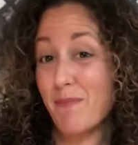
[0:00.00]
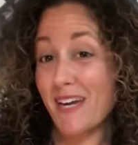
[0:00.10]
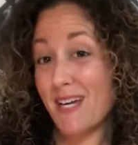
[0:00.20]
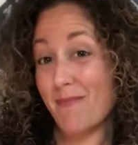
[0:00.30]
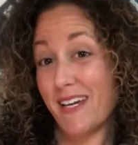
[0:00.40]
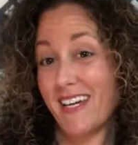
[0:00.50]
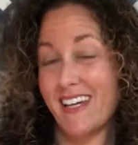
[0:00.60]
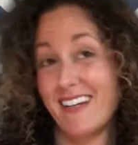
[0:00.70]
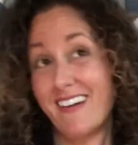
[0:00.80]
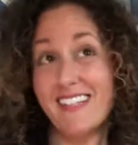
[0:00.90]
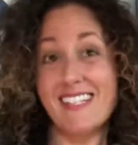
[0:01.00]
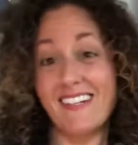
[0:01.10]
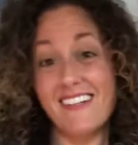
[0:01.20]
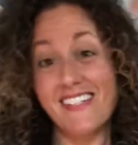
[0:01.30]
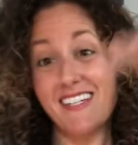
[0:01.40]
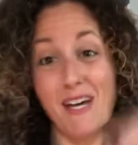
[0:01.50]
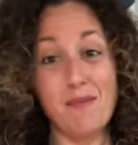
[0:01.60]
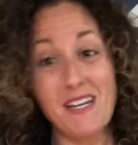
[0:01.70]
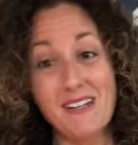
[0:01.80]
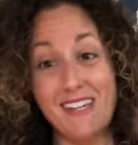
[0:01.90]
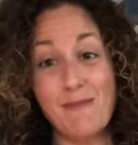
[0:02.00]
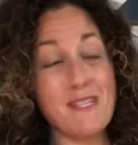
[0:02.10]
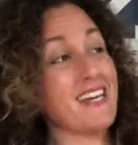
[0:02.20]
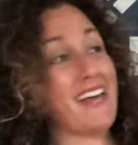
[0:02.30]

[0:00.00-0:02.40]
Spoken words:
bing, bing, and all this energy coming in keeps like